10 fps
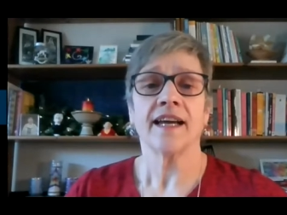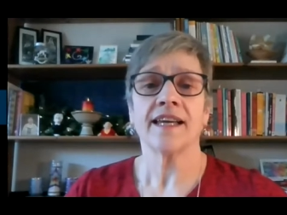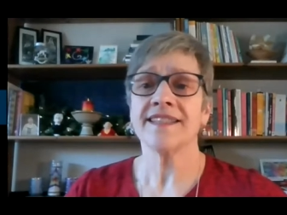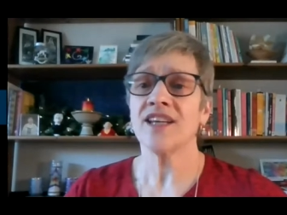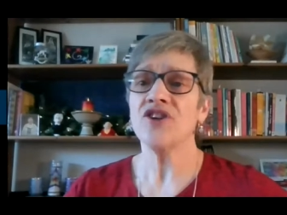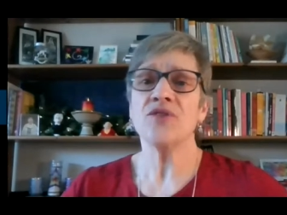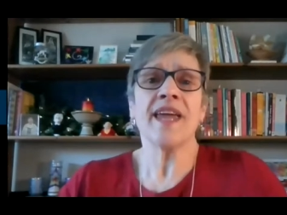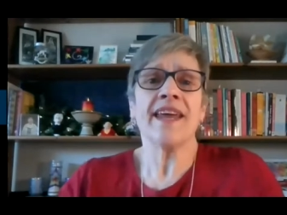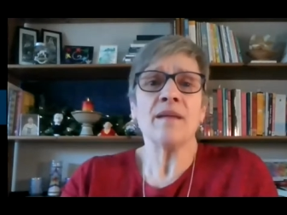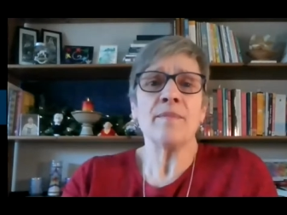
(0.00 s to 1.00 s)
And I said, "Are you
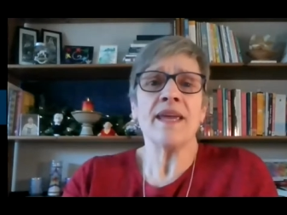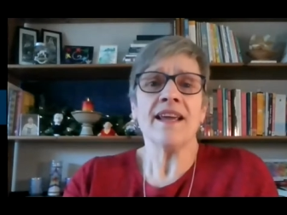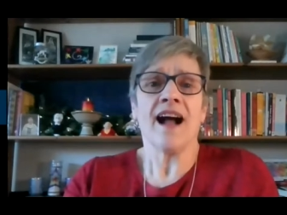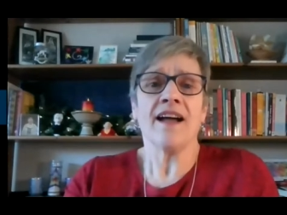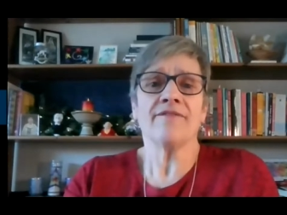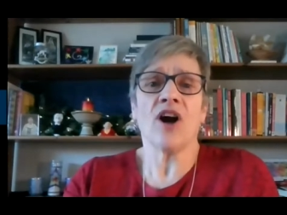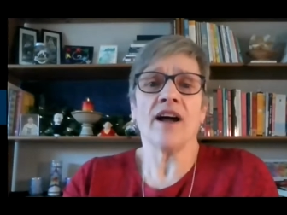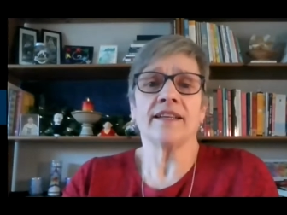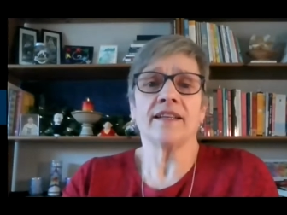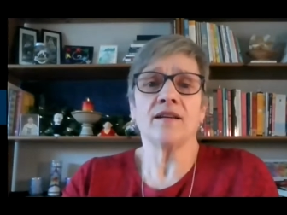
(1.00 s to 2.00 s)
kidding me? I've
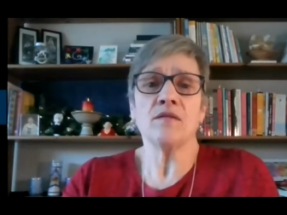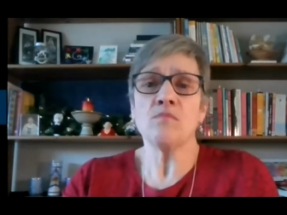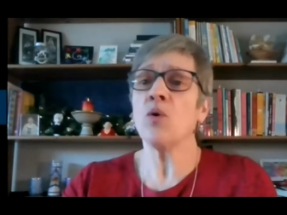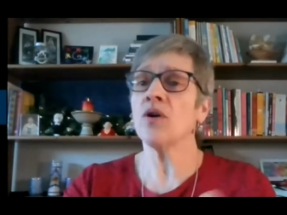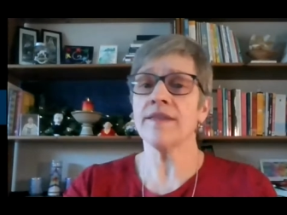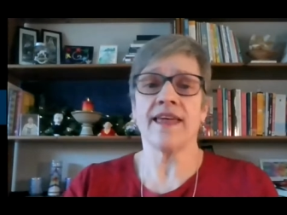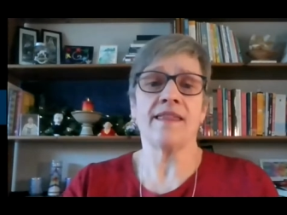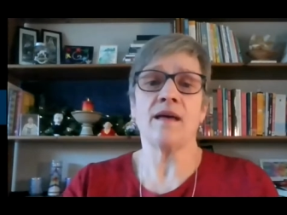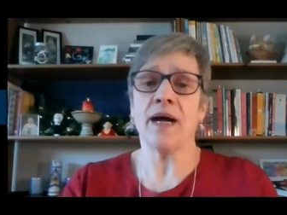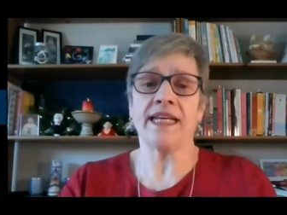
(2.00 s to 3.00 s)
got more than
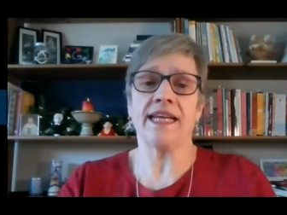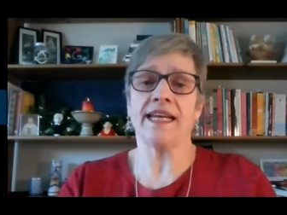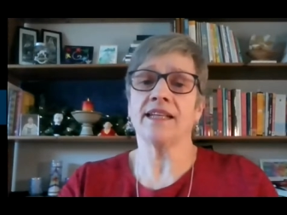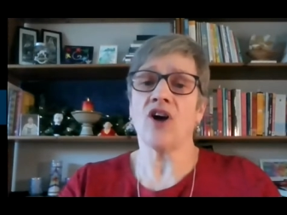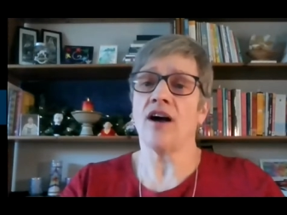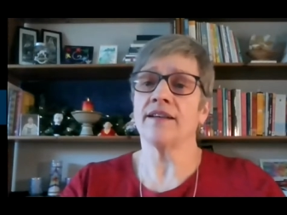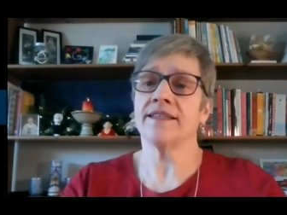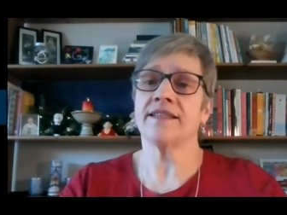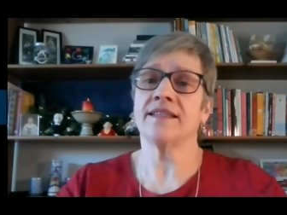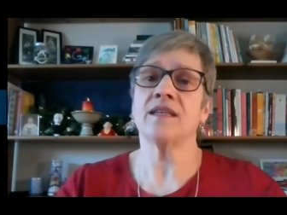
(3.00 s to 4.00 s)
the money it
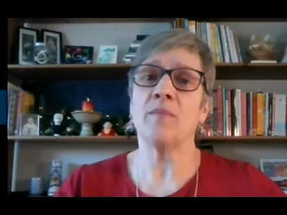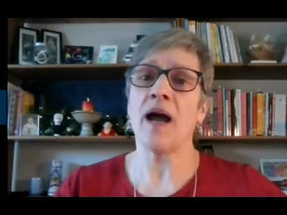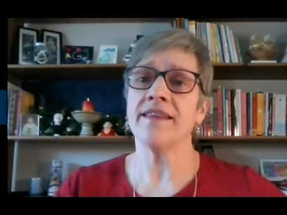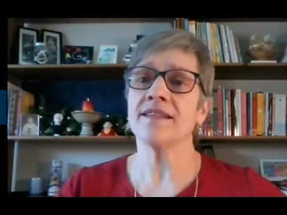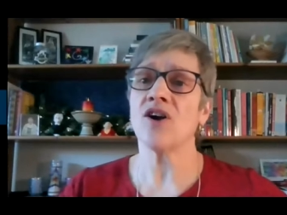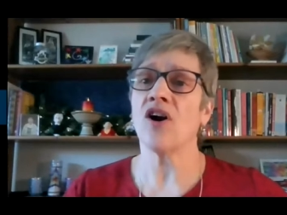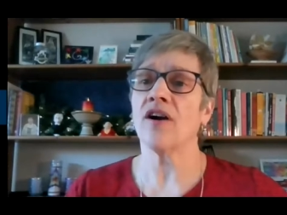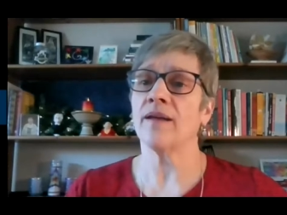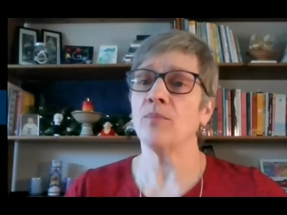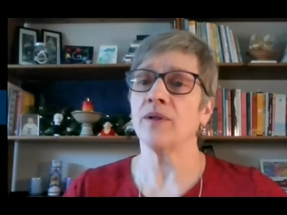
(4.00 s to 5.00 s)
costs to buy this car
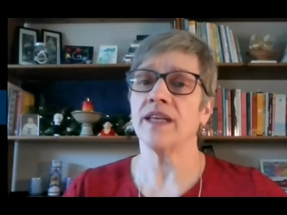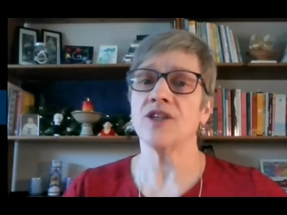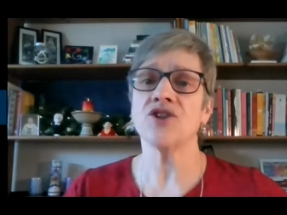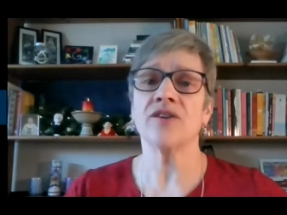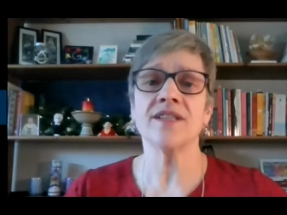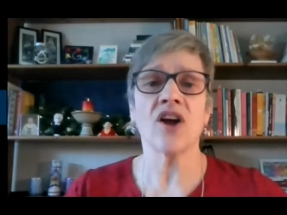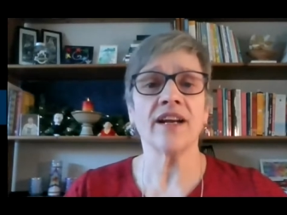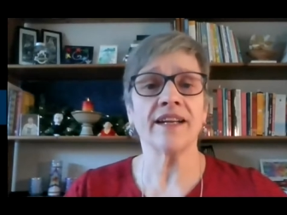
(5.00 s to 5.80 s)
and put the insurance on it.